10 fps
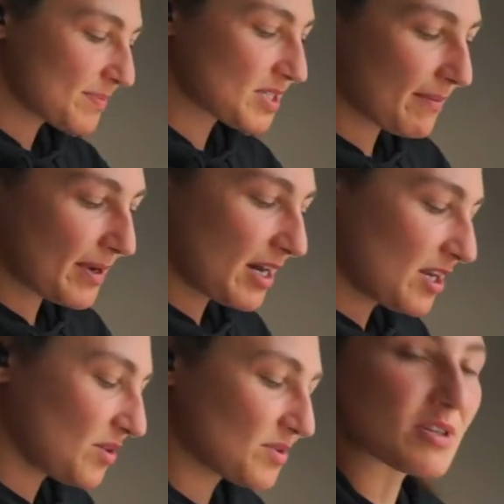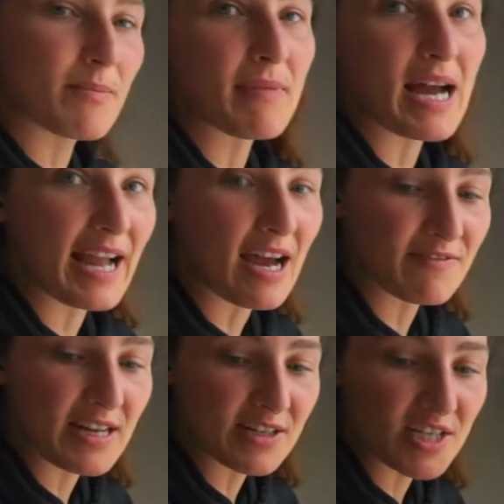so I'm gonna use some
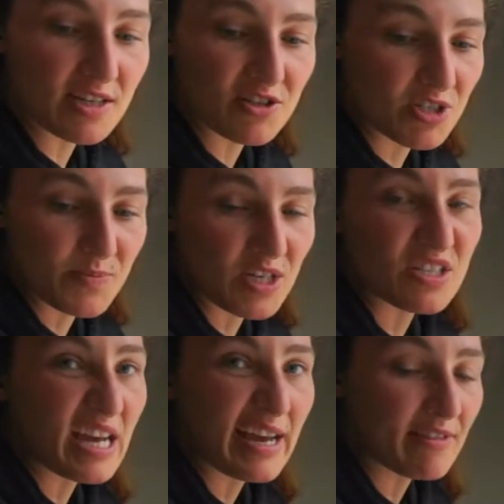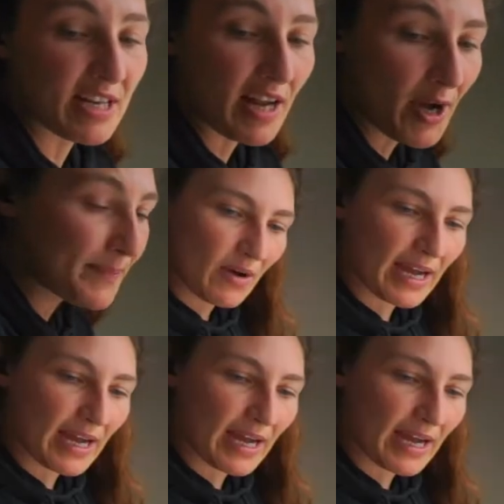agave nectar just because I have it at home.